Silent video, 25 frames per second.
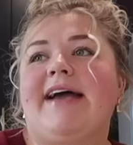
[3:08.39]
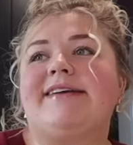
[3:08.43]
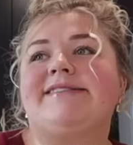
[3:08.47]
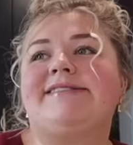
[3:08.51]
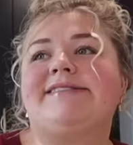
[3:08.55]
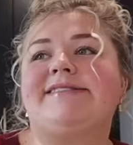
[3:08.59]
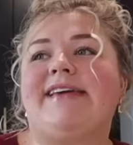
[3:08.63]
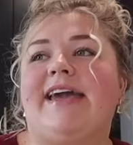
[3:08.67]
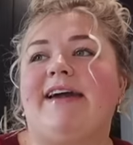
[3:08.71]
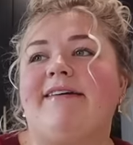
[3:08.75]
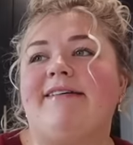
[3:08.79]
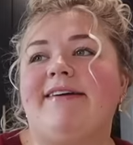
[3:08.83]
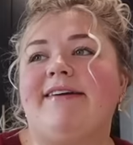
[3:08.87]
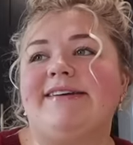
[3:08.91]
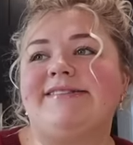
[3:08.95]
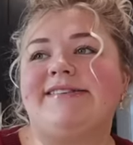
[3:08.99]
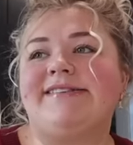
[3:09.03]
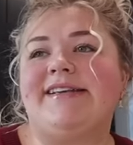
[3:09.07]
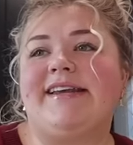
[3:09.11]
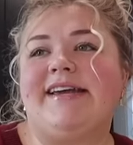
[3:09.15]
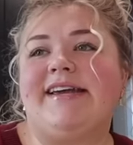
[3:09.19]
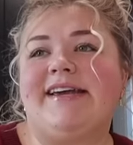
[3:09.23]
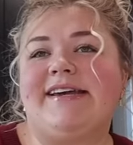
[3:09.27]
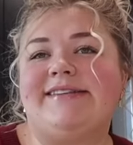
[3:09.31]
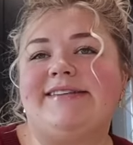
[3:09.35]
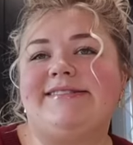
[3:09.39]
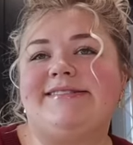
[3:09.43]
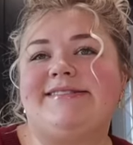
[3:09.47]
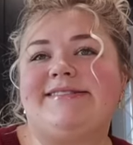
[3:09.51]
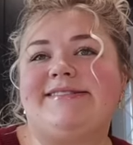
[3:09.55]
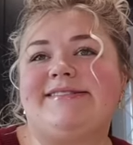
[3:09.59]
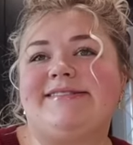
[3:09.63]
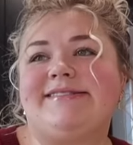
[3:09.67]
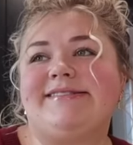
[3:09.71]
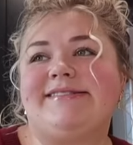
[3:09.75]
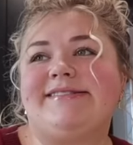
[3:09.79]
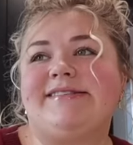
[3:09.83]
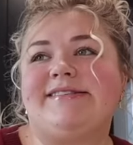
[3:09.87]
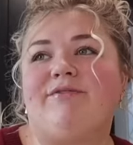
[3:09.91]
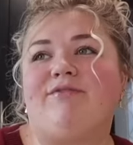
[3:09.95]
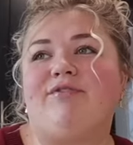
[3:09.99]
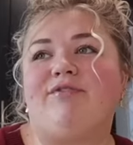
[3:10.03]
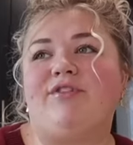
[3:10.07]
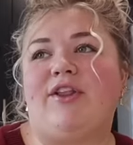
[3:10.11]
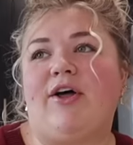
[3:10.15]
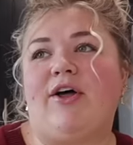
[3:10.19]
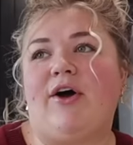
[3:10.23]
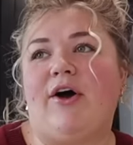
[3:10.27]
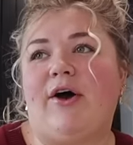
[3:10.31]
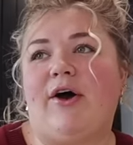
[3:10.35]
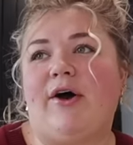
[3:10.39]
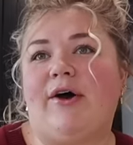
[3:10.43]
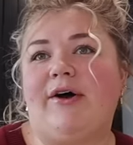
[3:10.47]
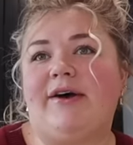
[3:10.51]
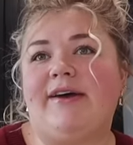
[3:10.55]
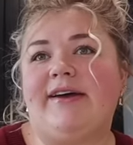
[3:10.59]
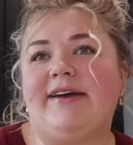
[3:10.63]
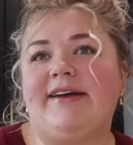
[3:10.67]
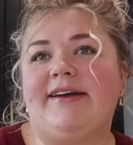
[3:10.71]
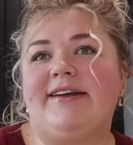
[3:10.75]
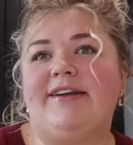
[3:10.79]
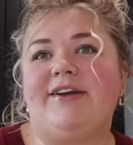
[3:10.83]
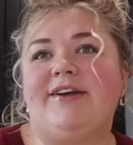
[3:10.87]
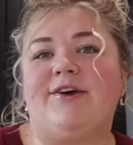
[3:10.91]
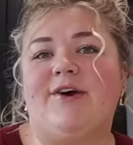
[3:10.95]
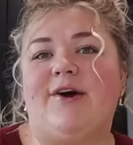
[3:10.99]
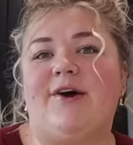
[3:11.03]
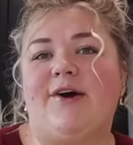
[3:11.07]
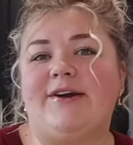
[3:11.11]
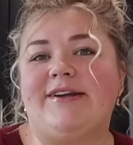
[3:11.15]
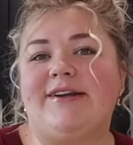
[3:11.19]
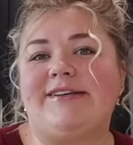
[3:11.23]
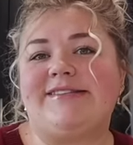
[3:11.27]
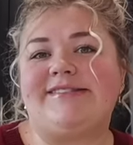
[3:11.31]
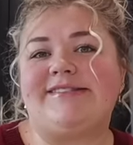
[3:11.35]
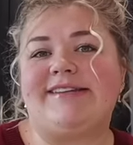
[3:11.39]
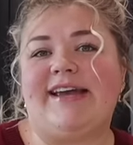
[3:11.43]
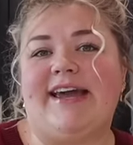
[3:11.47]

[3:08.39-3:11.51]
as scary as it is to vlog your hardest